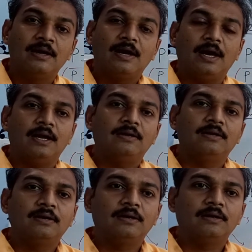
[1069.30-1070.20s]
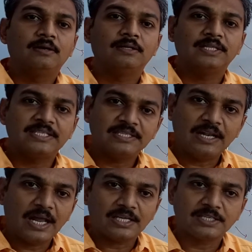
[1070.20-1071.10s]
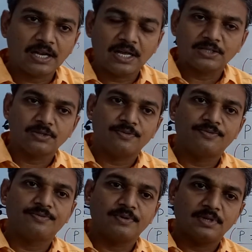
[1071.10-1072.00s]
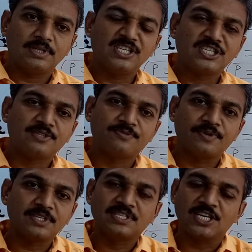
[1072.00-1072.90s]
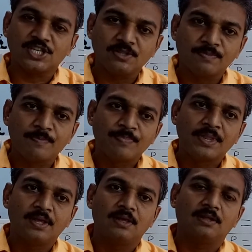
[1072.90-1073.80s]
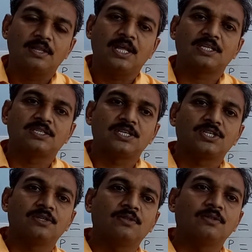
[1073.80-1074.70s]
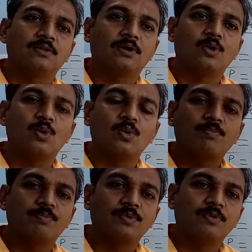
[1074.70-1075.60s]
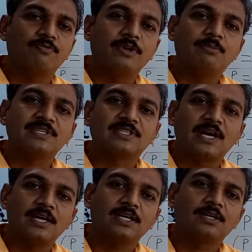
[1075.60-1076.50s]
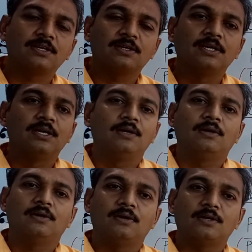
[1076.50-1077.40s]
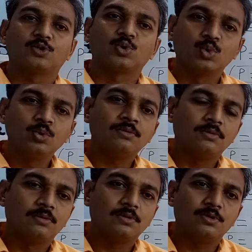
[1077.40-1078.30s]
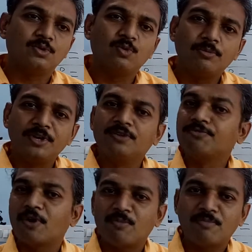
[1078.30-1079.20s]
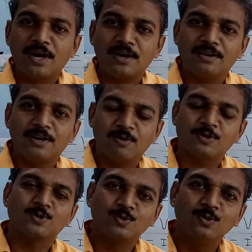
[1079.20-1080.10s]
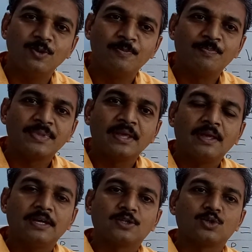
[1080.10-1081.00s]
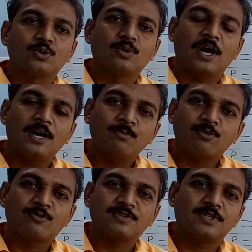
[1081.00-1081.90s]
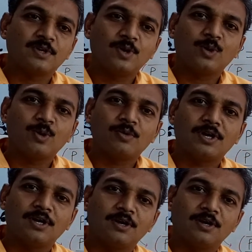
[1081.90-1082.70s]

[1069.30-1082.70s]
and this is the last class of this first session. Next session hope will be starting soon. You will be informed by our school. So I am Professor Gaurav,